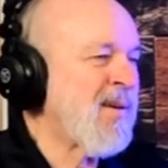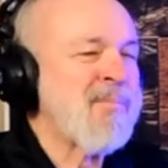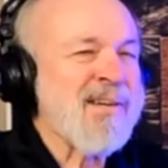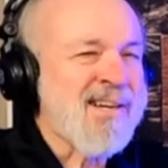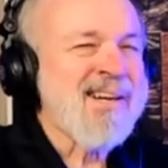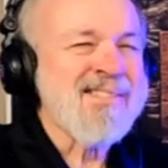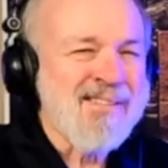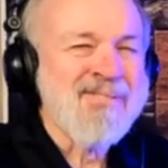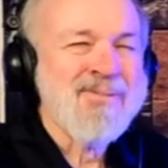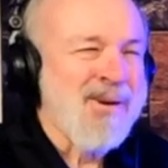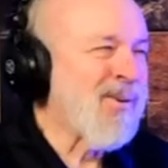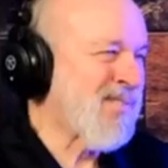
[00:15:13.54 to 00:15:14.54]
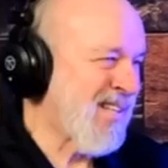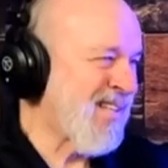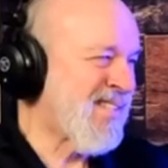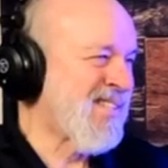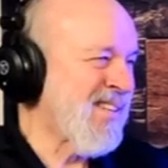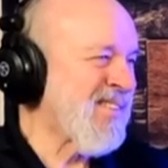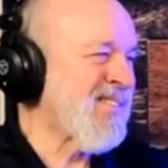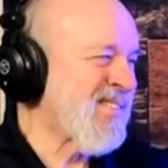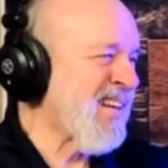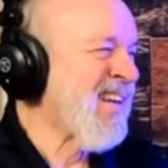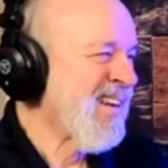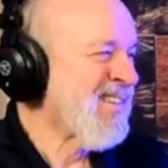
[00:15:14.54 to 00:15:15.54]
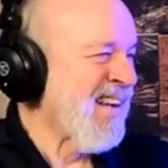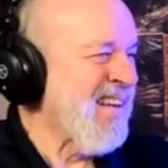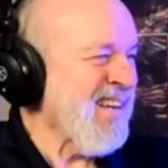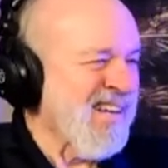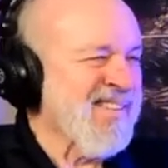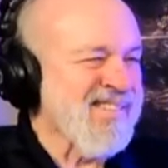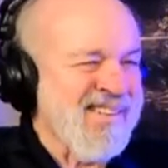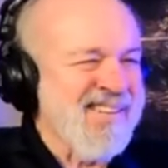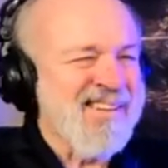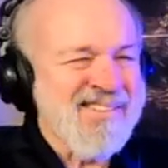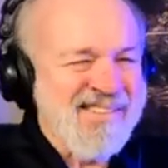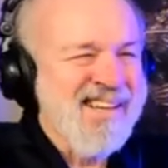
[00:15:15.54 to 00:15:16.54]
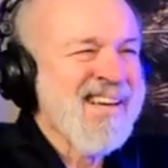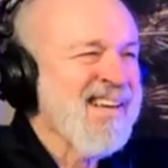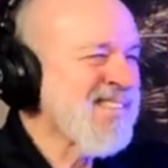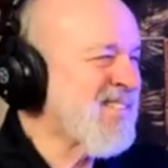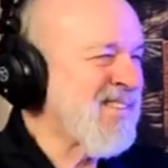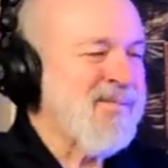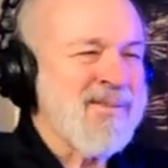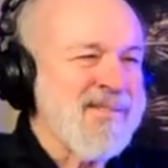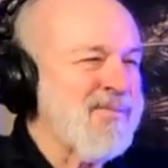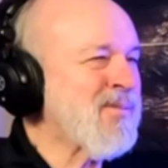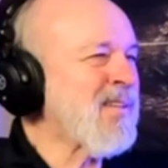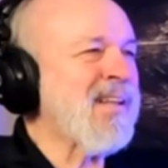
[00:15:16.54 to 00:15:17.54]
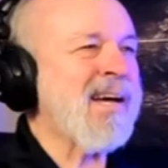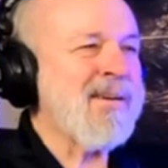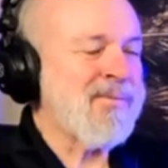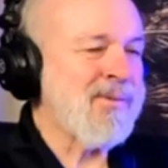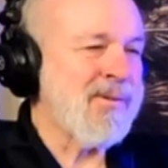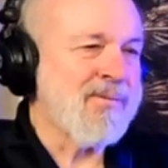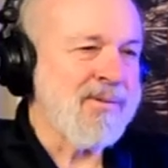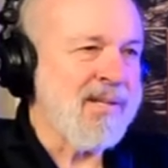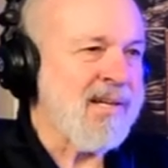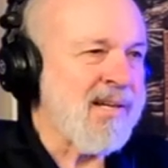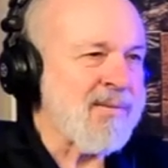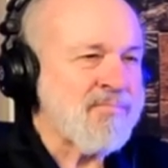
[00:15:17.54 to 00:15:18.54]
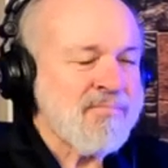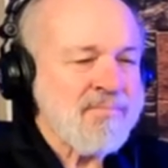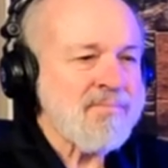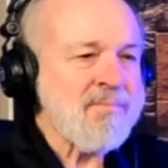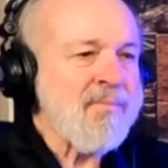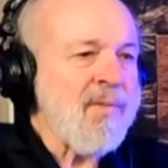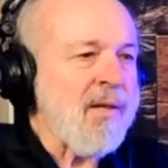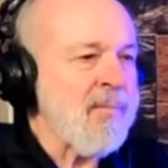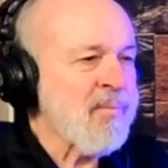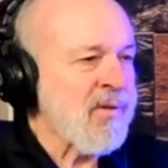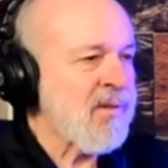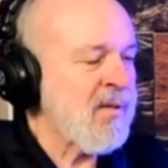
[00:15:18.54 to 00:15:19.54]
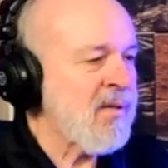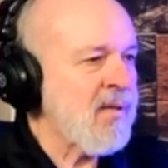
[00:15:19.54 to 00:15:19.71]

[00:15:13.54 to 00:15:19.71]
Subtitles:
Yeah, because it rotates the other way. So we're laughing over that. But then